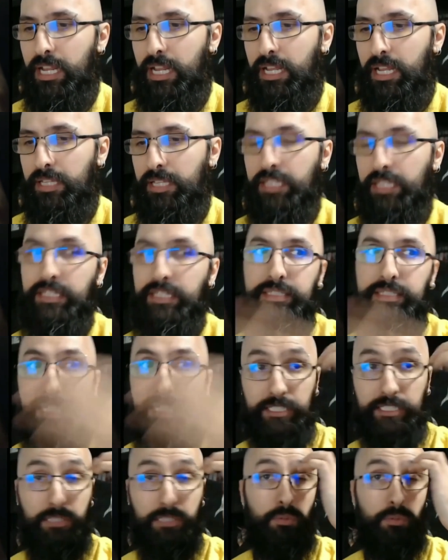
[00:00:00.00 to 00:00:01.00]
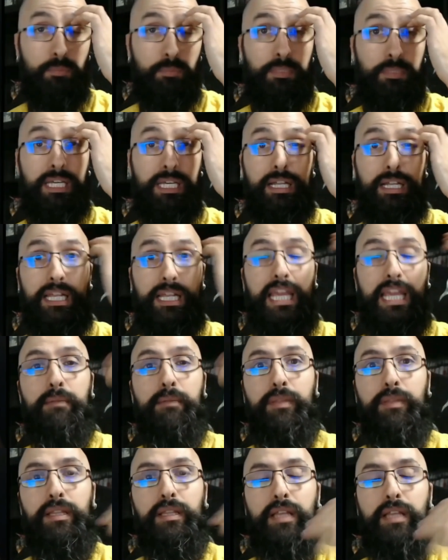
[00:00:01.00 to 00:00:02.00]
and then the Ascension will be
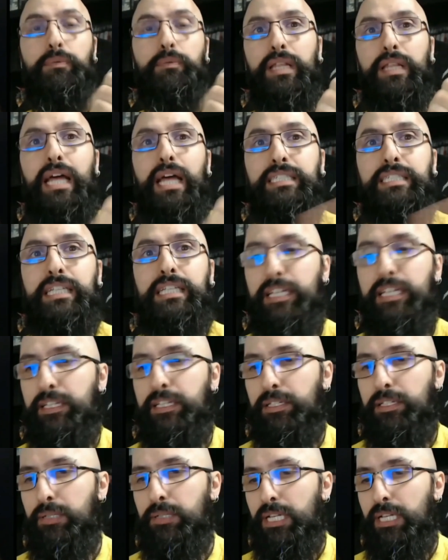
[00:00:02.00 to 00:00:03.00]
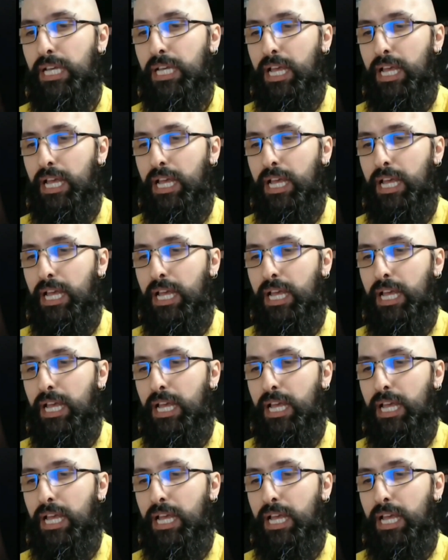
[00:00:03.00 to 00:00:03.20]
him like realizing he can do it.